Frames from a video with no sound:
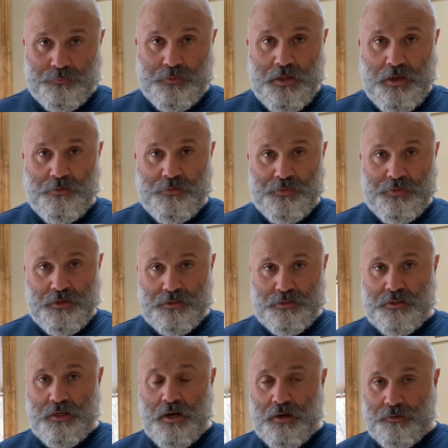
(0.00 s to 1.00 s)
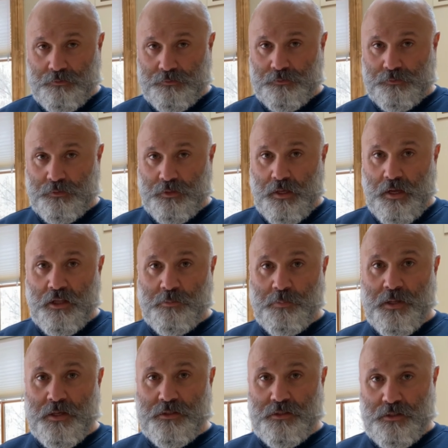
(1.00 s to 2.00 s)
everything is done.
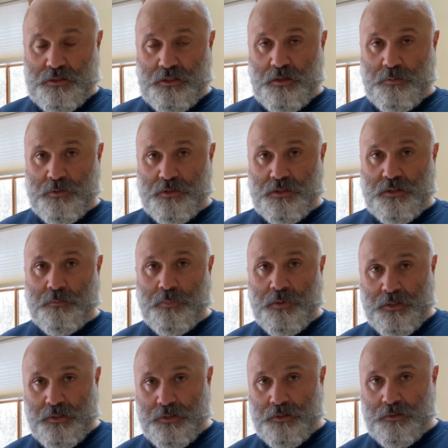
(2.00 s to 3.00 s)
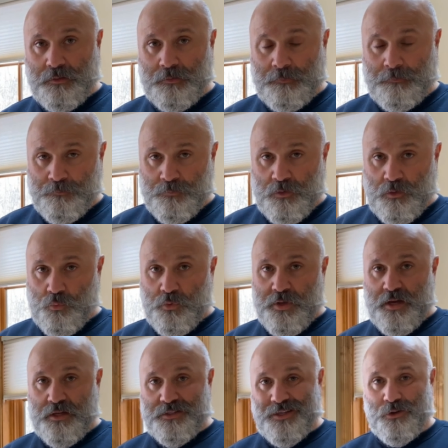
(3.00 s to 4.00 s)
The 8+ system is completed. We
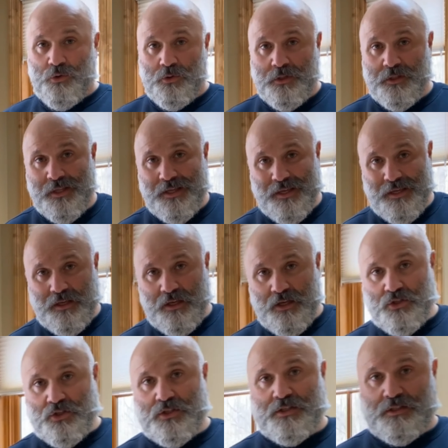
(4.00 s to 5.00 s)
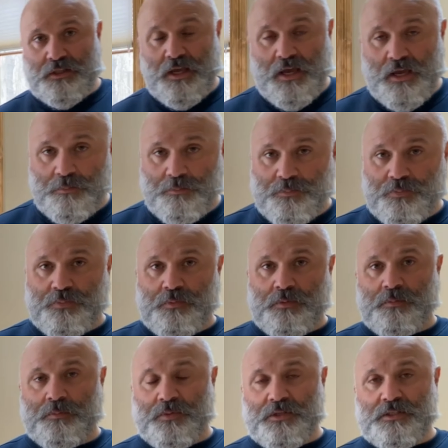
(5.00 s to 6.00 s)
executed each step
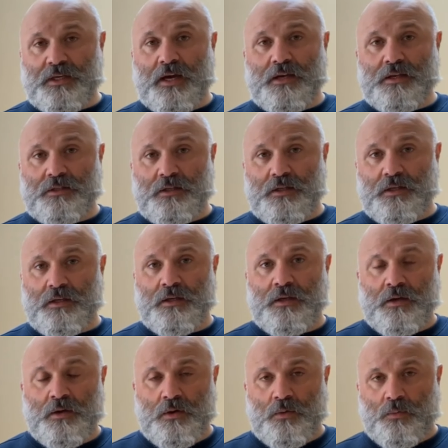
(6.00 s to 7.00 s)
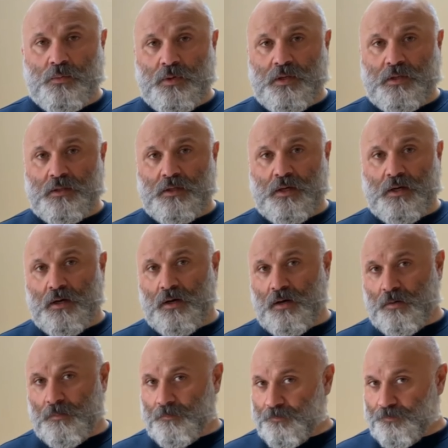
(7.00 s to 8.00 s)
precisely with
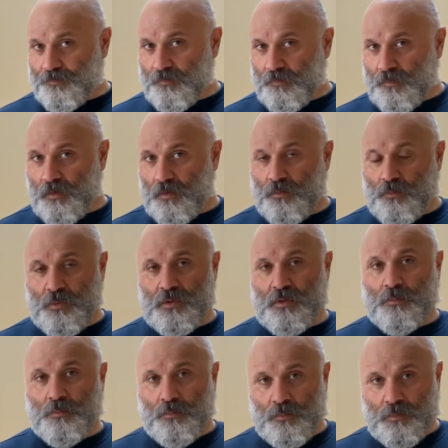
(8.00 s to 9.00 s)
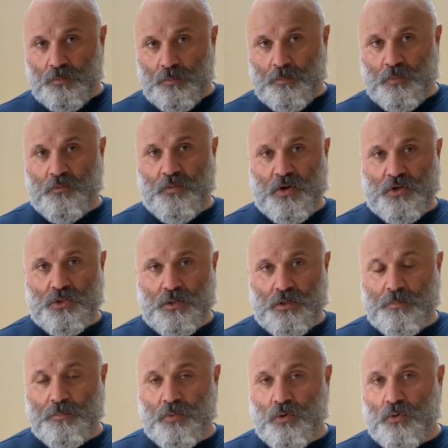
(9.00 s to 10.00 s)
the professional
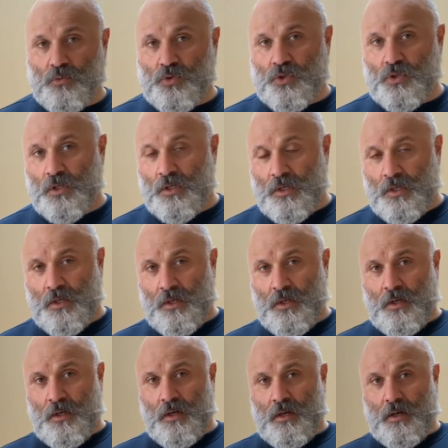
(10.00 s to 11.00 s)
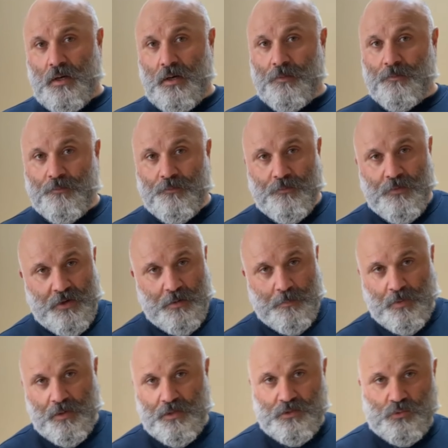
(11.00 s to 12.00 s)
approach. Very
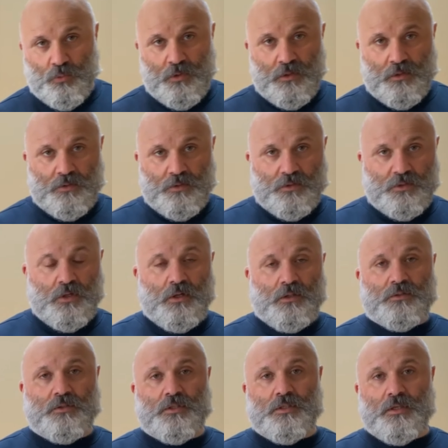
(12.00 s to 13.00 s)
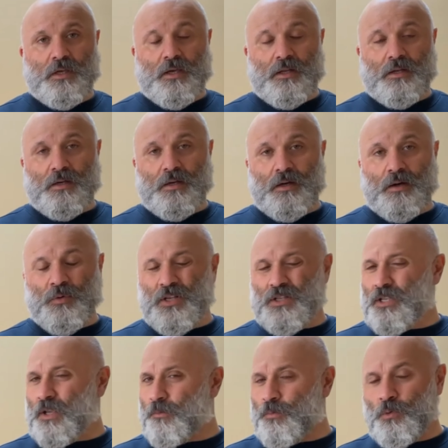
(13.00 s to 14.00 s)
pleased with the results, and I want to
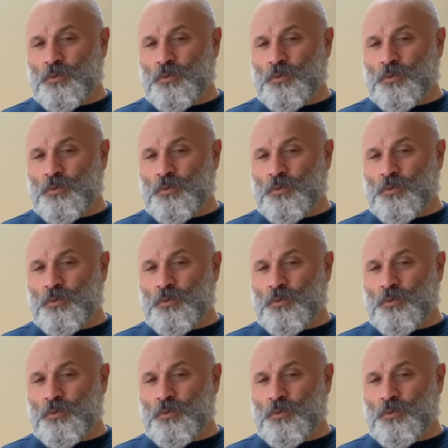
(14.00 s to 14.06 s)
say a few